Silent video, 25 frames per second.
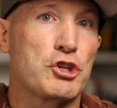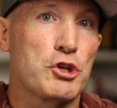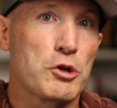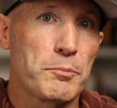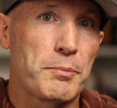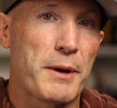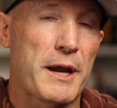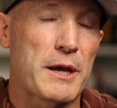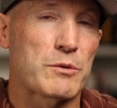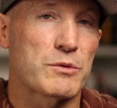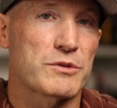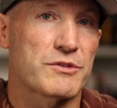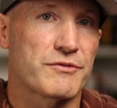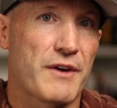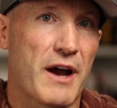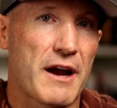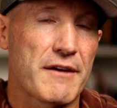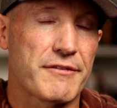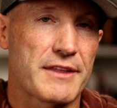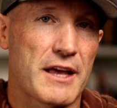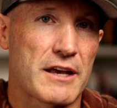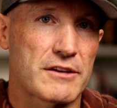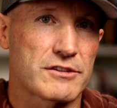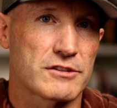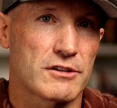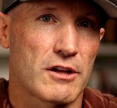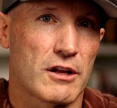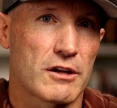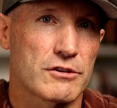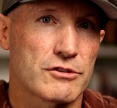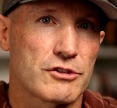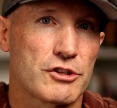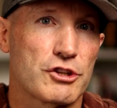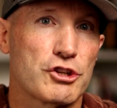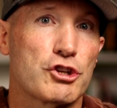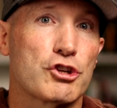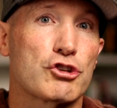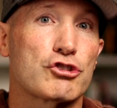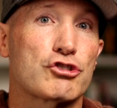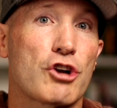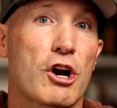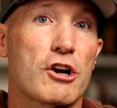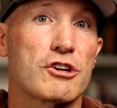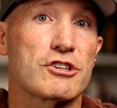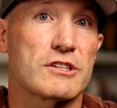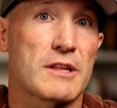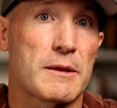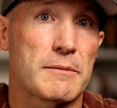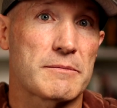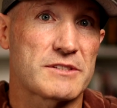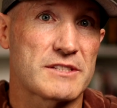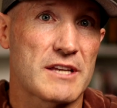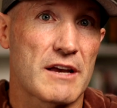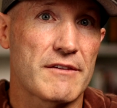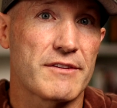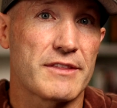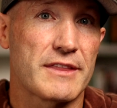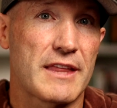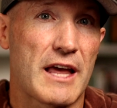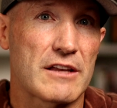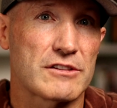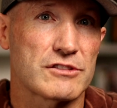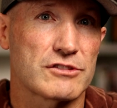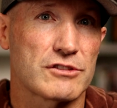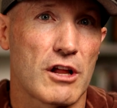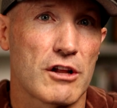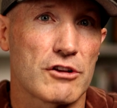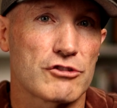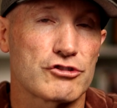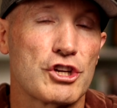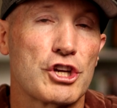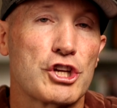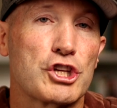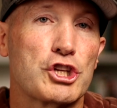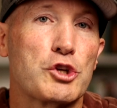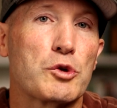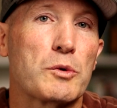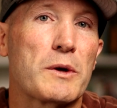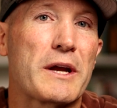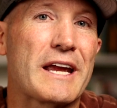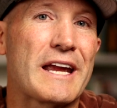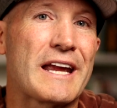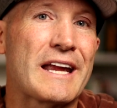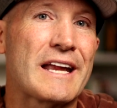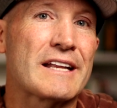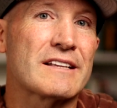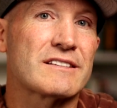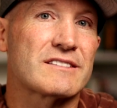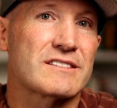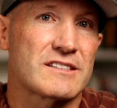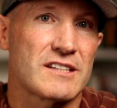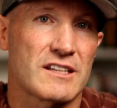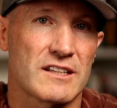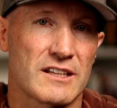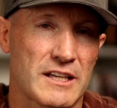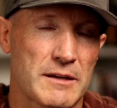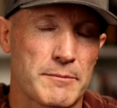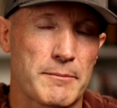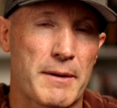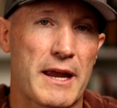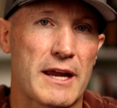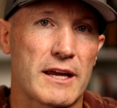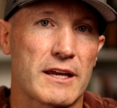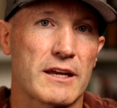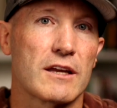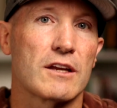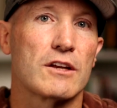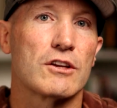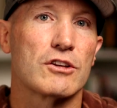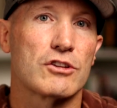you paid was $5,000, you're charging them $7,000, you instantly make